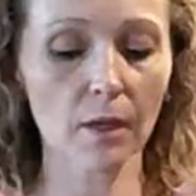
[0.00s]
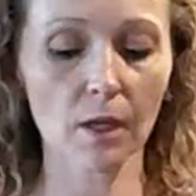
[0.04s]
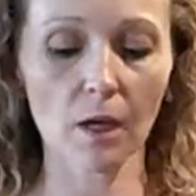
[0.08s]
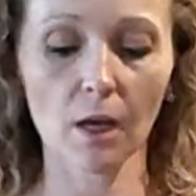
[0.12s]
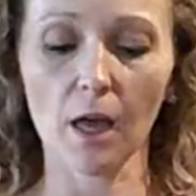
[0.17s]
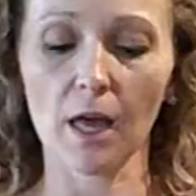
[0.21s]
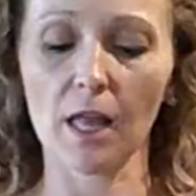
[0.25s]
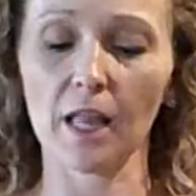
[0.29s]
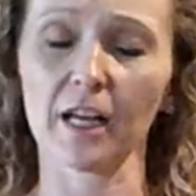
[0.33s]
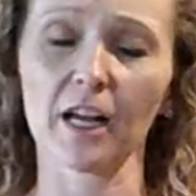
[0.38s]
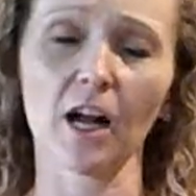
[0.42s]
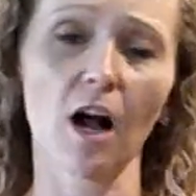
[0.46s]

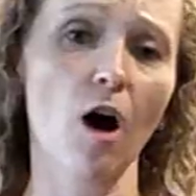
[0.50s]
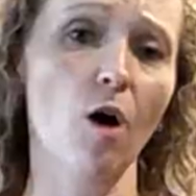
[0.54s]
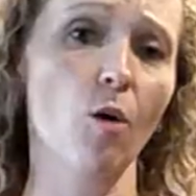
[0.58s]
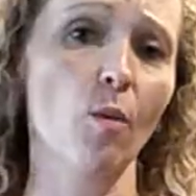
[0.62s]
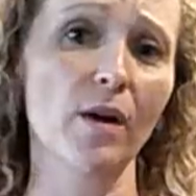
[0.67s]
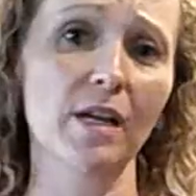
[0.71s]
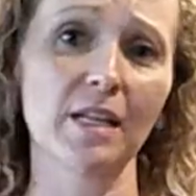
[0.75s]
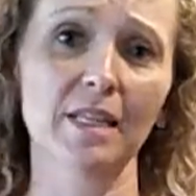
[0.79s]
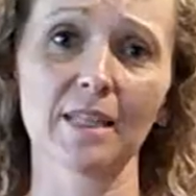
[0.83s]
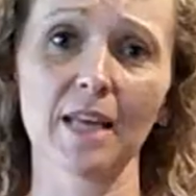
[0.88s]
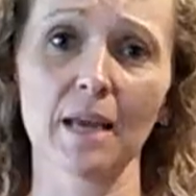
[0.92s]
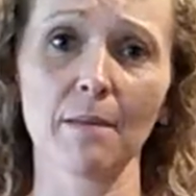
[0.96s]
And like I
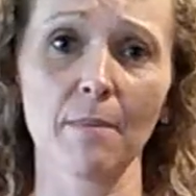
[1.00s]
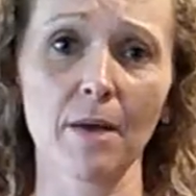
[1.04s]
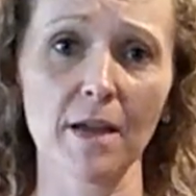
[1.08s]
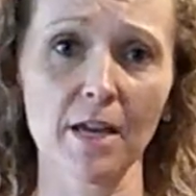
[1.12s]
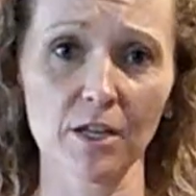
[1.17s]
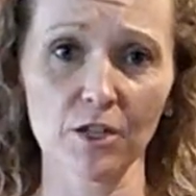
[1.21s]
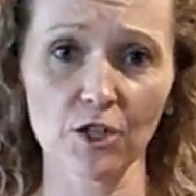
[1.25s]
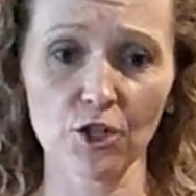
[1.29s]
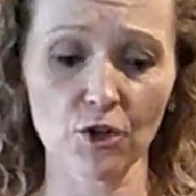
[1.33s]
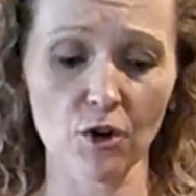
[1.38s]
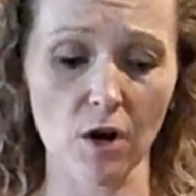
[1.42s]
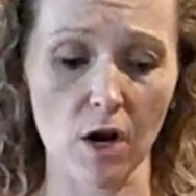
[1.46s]
always say, make
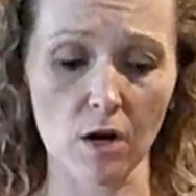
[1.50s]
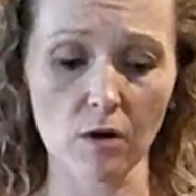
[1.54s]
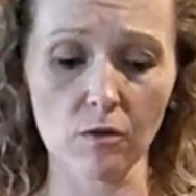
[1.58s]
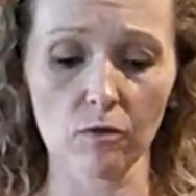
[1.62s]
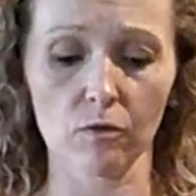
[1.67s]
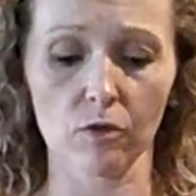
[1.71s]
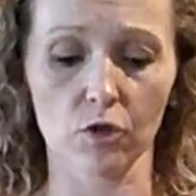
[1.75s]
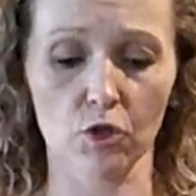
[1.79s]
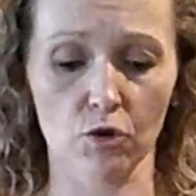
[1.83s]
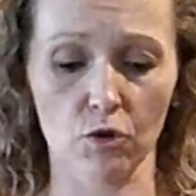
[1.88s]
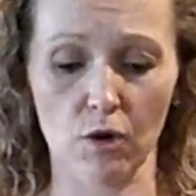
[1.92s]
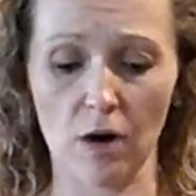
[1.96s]
it your
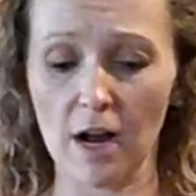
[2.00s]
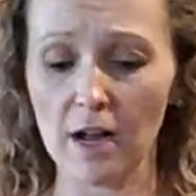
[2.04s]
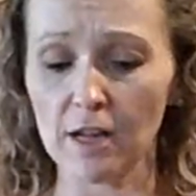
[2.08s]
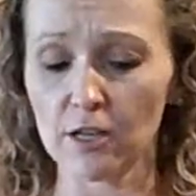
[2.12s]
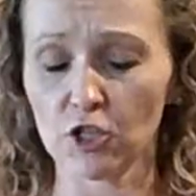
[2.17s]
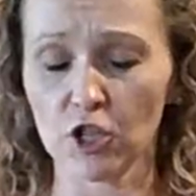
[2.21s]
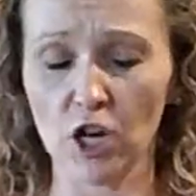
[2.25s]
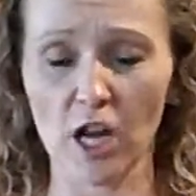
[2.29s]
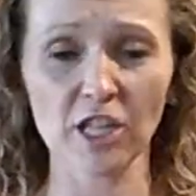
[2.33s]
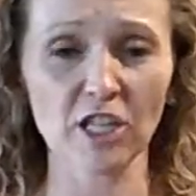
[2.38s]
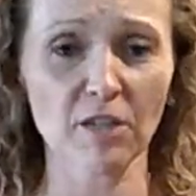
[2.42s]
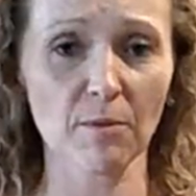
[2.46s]
own. Try,
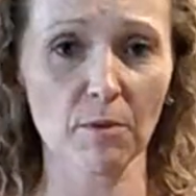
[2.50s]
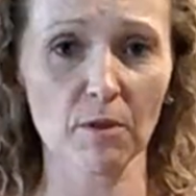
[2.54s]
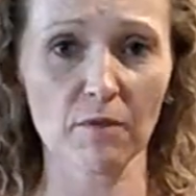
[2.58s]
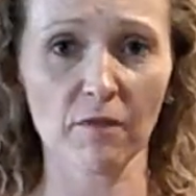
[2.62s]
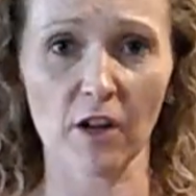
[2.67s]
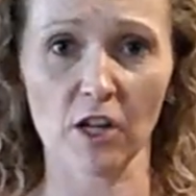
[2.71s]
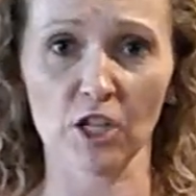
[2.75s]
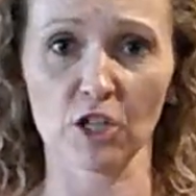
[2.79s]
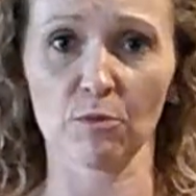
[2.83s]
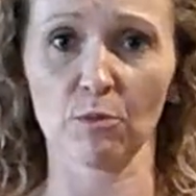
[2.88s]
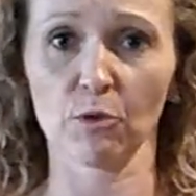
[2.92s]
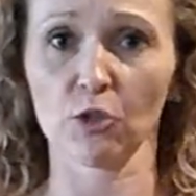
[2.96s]
change up the
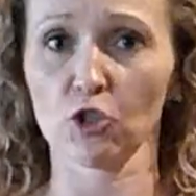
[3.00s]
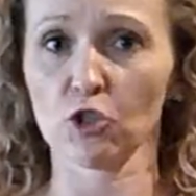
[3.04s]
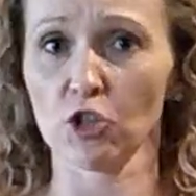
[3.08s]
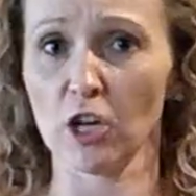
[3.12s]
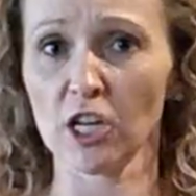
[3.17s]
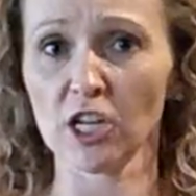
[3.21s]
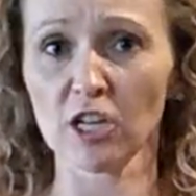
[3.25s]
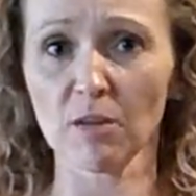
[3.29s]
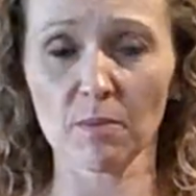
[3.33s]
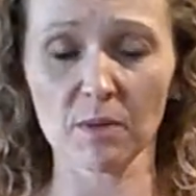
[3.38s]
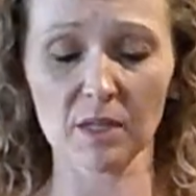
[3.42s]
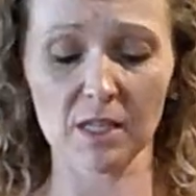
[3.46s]
vegetables,
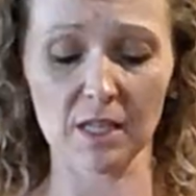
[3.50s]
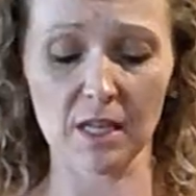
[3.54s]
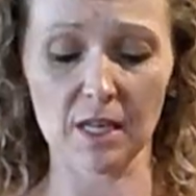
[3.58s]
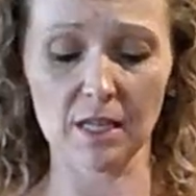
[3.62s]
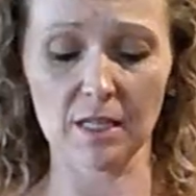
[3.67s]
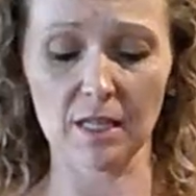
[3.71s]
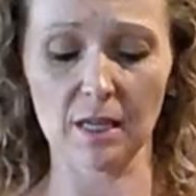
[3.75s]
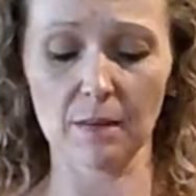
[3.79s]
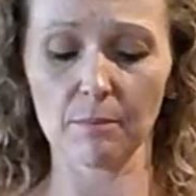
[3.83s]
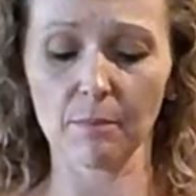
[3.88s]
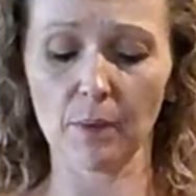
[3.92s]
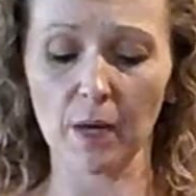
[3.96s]
change up the
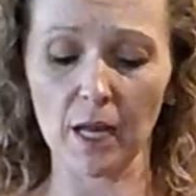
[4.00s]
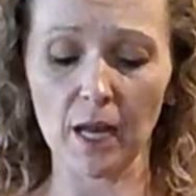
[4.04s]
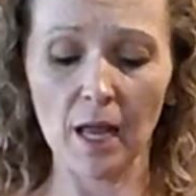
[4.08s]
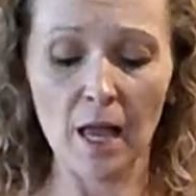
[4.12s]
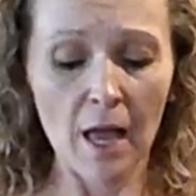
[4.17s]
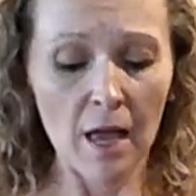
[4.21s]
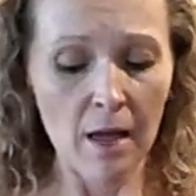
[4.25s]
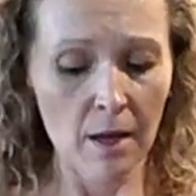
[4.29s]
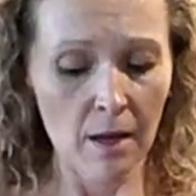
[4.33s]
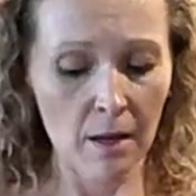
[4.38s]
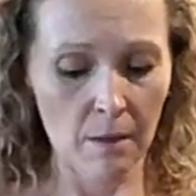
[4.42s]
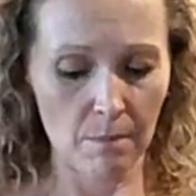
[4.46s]
seasoning, but
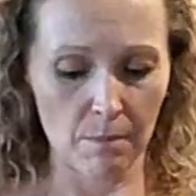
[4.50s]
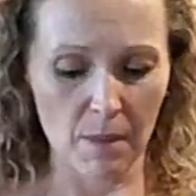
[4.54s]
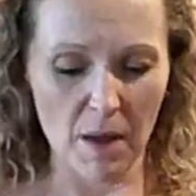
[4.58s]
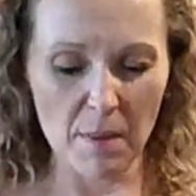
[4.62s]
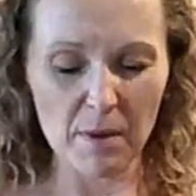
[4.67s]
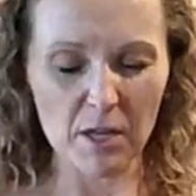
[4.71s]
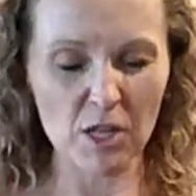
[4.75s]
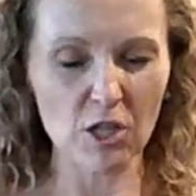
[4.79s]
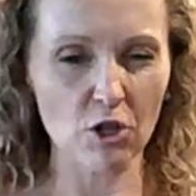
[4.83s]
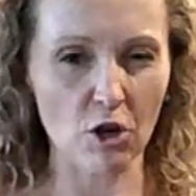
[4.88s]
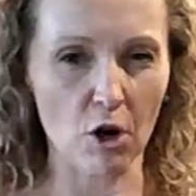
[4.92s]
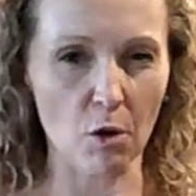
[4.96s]

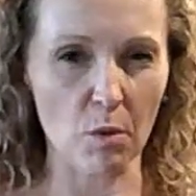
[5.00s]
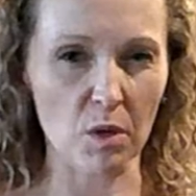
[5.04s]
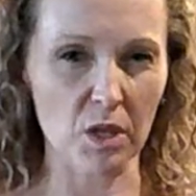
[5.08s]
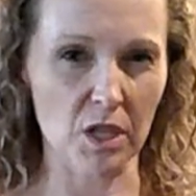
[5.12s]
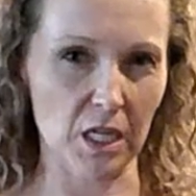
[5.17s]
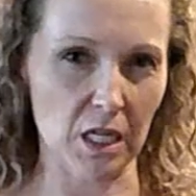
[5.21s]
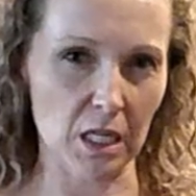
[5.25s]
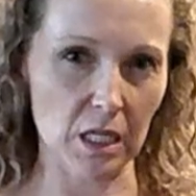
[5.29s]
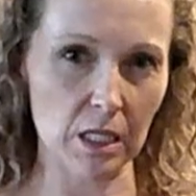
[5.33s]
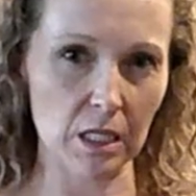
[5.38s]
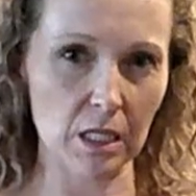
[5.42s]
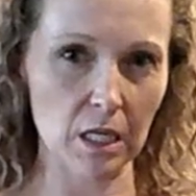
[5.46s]
maybe start with
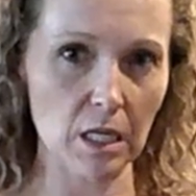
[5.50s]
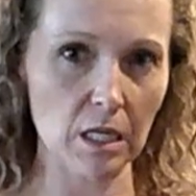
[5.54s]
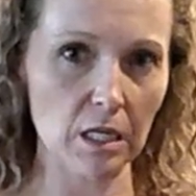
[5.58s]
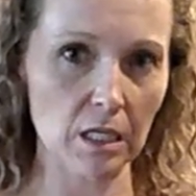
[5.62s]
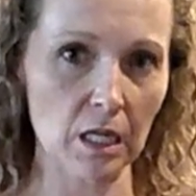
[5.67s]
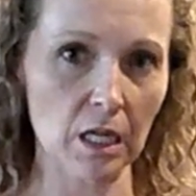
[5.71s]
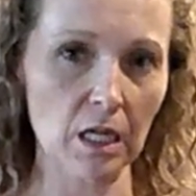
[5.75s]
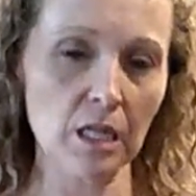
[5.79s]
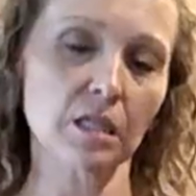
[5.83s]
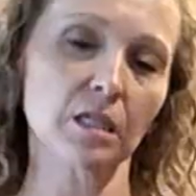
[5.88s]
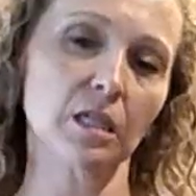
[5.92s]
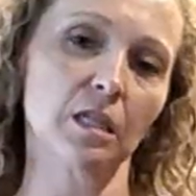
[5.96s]
these
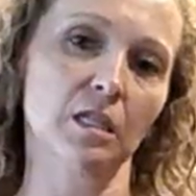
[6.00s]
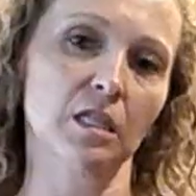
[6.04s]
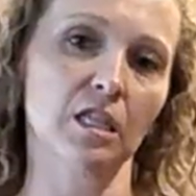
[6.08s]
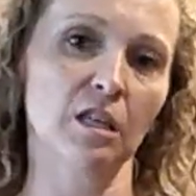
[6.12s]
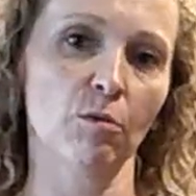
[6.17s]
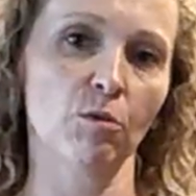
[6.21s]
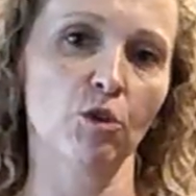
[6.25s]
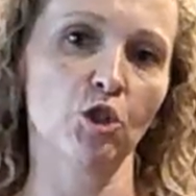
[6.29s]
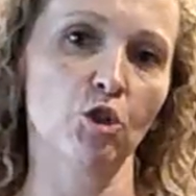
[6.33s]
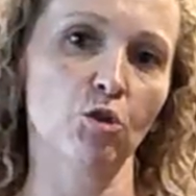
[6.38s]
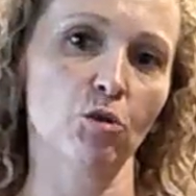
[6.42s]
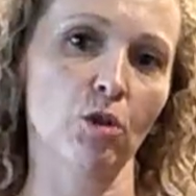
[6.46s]
seasonings and see
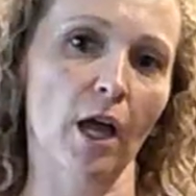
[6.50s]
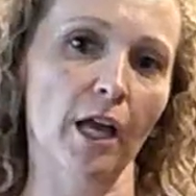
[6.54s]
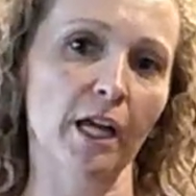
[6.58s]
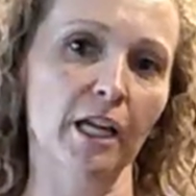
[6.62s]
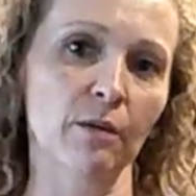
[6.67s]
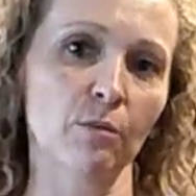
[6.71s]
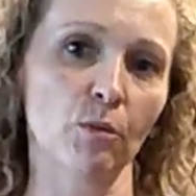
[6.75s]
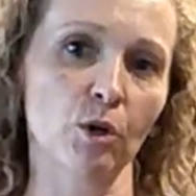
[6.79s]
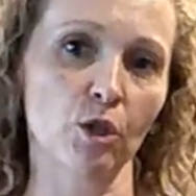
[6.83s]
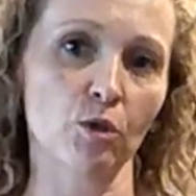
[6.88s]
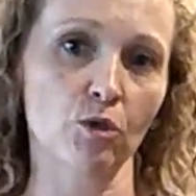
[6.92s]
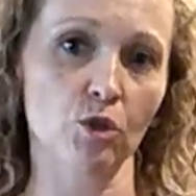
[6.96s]
what you like and
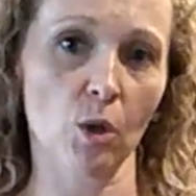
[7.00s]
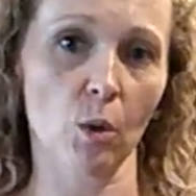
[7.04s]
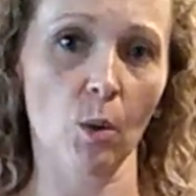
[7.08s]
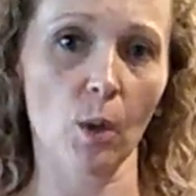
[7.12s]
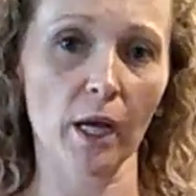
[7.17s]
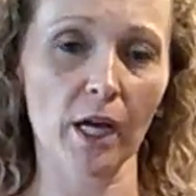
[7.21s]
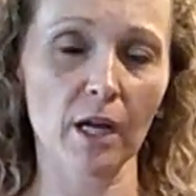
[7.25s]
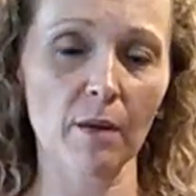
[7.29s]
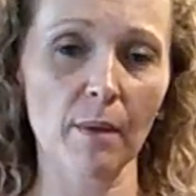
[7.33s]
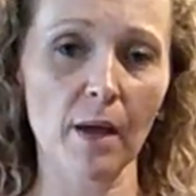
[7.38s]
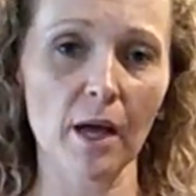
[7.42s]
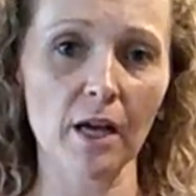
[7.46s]
what you don't
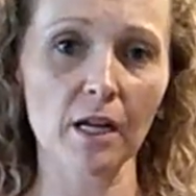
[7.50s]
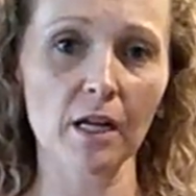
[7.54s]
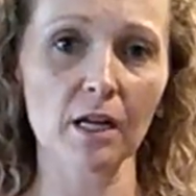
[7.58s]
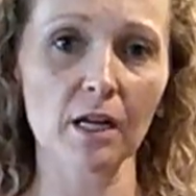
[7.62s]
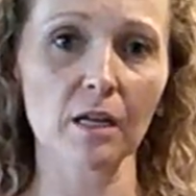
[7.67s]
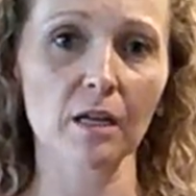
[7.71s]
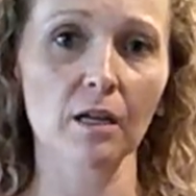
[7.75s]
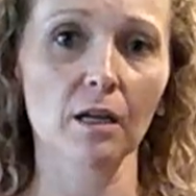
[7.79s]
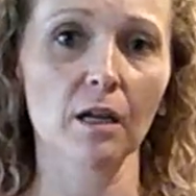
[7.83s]
like about it,